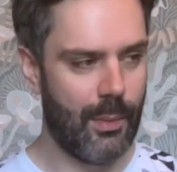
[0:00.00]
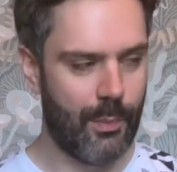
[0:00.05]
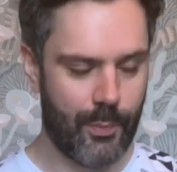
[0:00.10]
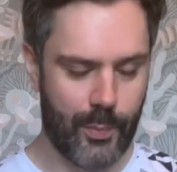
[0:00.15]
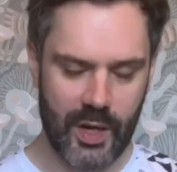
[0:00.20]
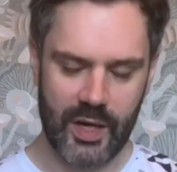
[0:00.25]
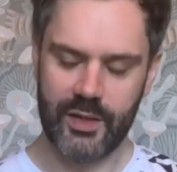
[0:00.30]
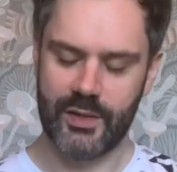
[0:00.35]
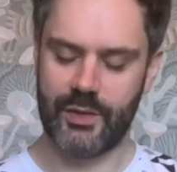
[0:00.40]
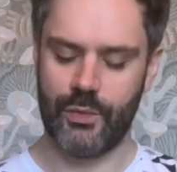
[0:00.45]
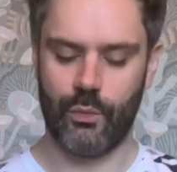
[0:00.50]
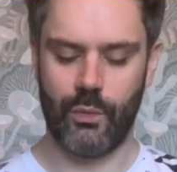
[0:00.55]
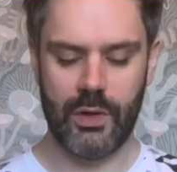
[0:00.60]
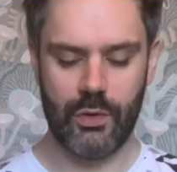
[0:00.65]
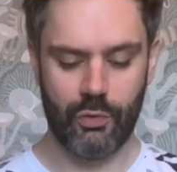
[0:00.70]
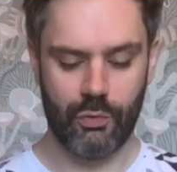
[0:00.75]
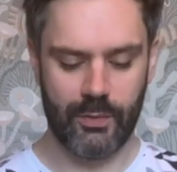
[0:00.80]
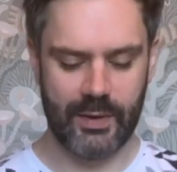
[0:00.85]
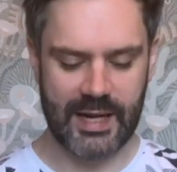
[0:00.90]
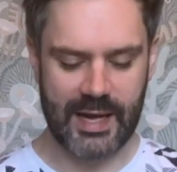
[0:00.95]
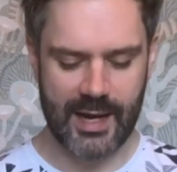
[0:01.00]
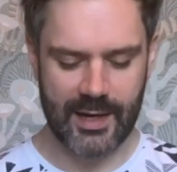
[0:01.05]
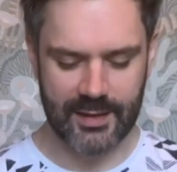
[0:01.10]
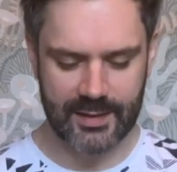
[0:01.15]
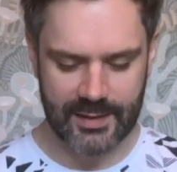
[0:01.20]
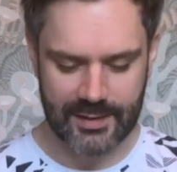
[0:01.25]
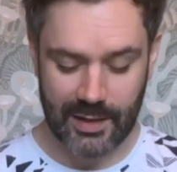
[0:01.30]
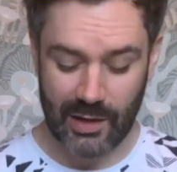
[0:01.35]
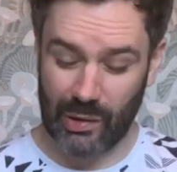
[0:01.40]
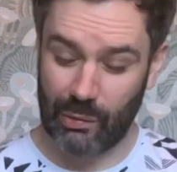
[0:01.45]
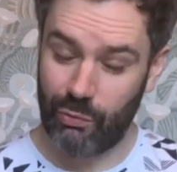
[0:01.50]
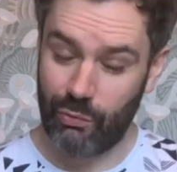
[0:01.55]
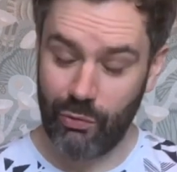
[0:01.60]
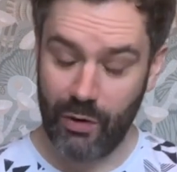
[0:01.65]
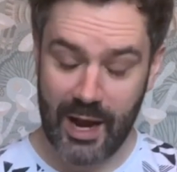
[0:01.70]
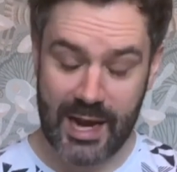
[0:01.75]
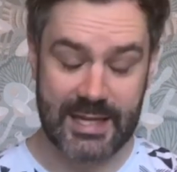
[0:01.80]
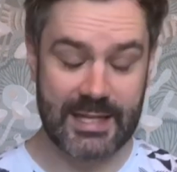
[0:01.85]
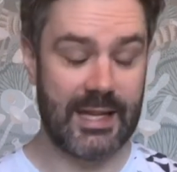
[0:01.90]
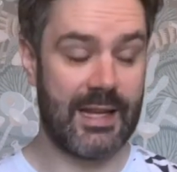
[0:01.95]
but we will be getting stuck
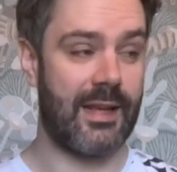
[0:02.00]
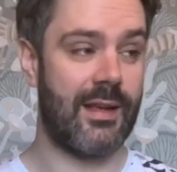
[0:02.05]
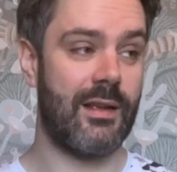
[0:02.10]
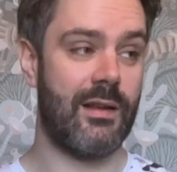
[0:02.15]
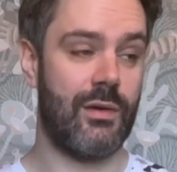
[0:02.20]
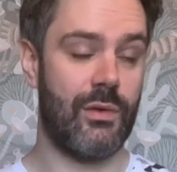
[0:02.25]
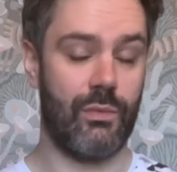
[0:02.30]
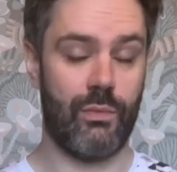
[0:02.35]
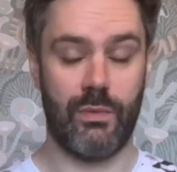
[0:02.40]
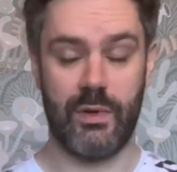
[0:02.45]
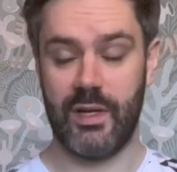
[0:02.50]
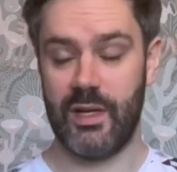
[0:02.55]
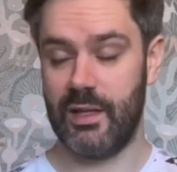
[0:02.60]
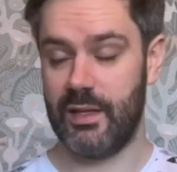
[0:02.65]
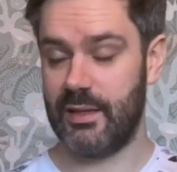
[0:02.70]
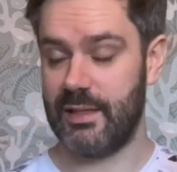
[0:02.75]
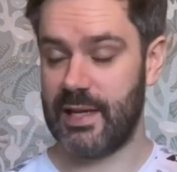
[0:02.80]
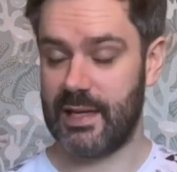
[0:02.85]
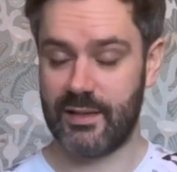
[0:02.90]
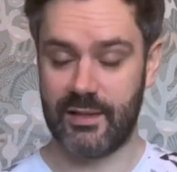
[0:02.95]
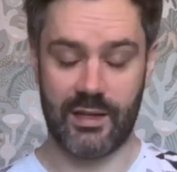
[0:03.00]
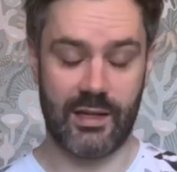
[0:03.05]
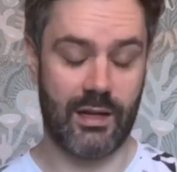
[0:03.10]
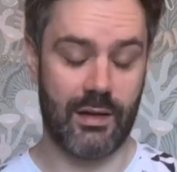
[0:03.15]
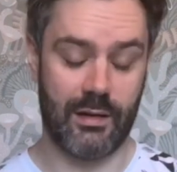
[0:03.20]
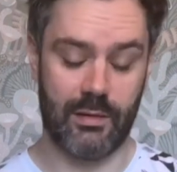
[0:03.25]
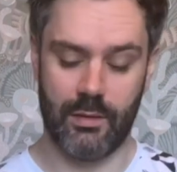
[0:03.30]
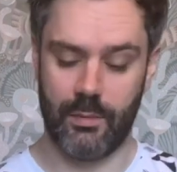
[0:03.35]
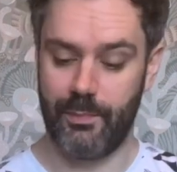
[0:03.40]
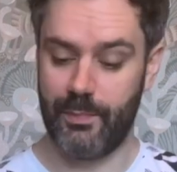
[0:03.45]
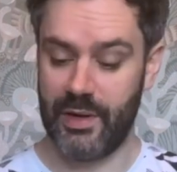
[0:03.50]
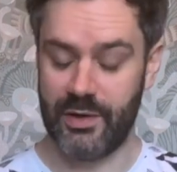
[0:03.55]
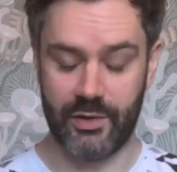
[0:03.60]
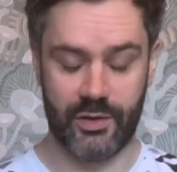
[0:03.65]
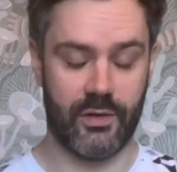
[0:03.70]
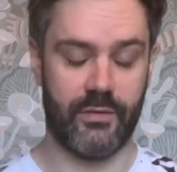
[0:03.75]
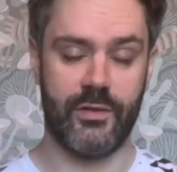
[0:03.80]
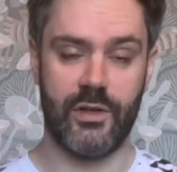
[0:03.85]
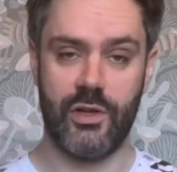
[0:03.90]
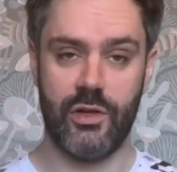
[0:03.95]
right in with testing a bunch
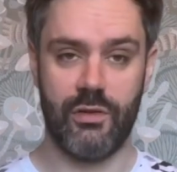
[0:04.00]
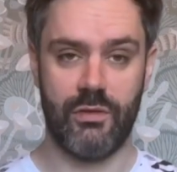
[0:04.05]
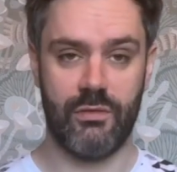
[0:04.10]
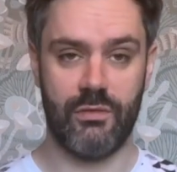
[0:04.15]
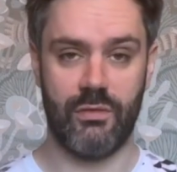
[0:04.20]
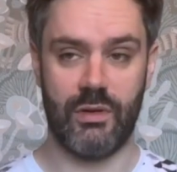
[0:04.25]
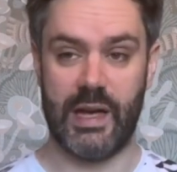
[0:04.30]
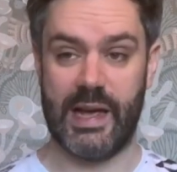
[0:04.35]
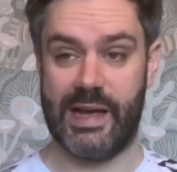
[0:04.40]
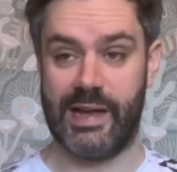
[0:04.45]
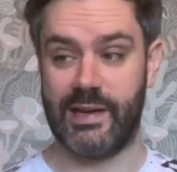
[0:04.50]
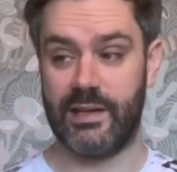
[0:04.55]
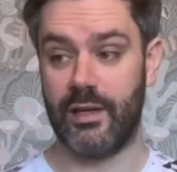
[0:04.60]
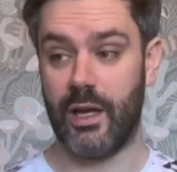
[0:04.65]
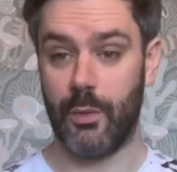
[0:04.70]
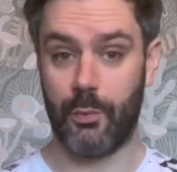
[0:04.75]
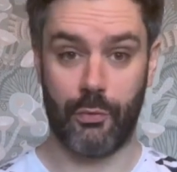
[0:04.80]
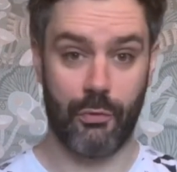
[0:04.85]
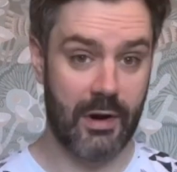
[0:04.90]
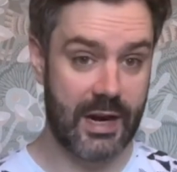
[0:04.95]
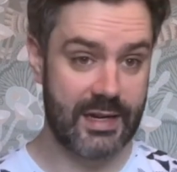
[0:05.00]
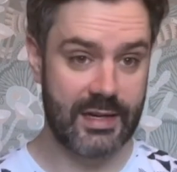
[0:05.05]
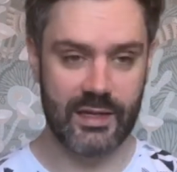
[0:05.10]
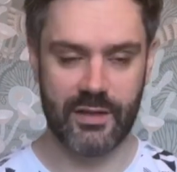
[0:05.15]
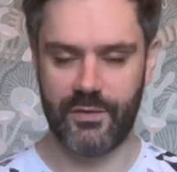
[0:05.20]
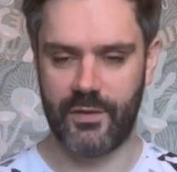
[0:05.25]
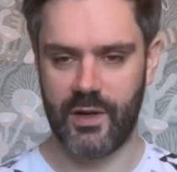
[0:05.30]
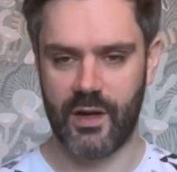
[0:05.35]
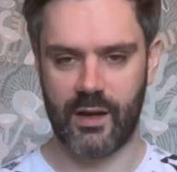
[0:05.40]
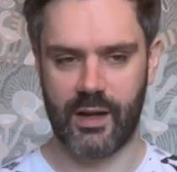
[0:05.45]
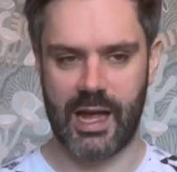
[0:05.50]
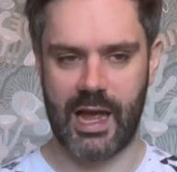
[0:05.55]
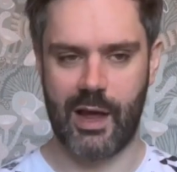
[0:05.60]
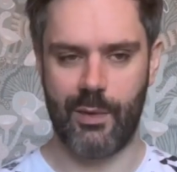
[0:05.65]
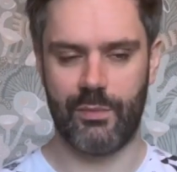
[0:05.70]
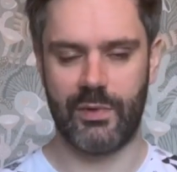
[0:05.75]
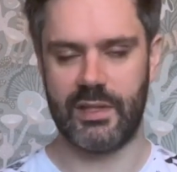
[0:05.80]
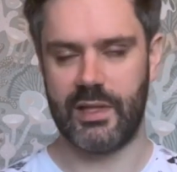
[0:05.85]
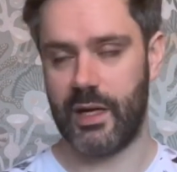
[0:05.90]
of new and upgraded VR games.